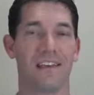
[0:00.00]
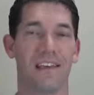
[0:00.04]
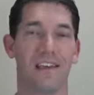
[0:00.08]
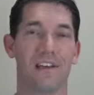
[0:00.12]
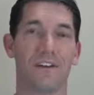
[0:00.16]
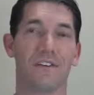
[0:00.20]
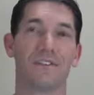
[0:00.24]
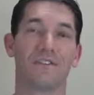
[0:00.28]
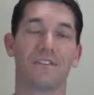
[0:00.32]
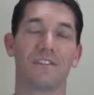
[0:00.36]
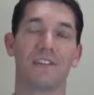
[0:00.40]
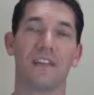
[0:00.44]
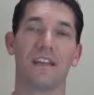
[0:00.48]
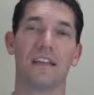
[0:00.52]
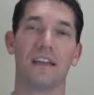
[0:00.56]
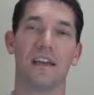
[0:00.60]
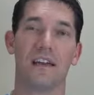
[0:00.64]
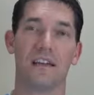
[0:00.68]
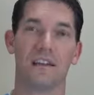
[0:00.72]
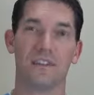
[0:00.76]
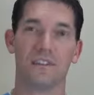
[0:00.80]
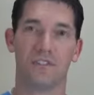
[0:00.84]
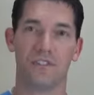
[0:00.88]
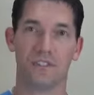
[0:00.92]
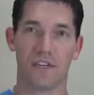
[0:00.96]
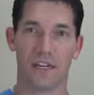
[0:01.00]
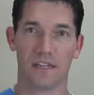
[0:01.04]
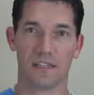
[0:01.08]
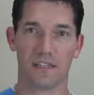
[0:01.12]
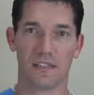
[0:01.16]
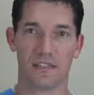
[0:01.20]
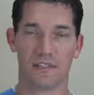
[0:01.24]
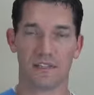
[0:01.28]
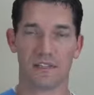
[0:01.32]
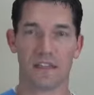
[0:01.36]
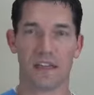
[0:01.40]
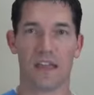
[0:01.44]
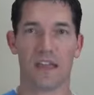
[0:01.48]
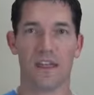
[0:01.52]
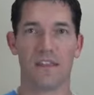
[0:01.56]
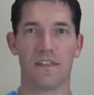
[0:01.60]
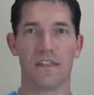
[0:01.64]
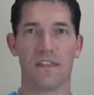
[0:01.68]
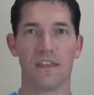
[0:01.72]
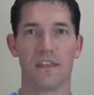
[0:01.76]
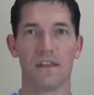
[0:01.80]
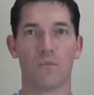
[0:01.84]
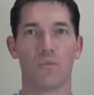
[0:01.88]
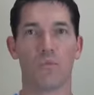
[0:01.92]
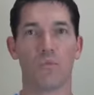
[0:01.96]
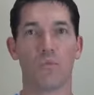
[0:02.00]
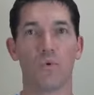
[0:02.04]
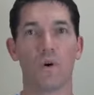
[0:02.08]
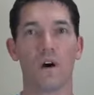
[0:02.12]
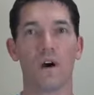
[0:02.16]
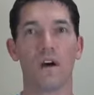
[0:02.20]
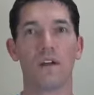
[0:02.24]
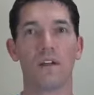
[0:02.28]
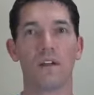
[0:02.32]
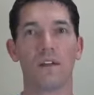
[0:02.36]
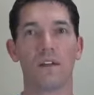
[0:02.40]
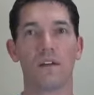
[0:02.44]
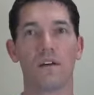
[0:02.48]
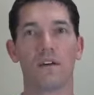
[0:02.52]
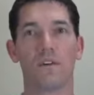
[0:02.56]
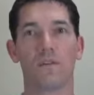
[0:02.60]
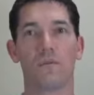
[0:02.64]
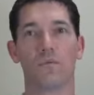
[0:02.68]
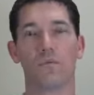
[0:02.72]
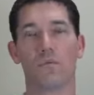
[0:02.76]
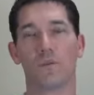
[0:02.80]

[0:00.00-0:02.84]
He or she adjusts. And the one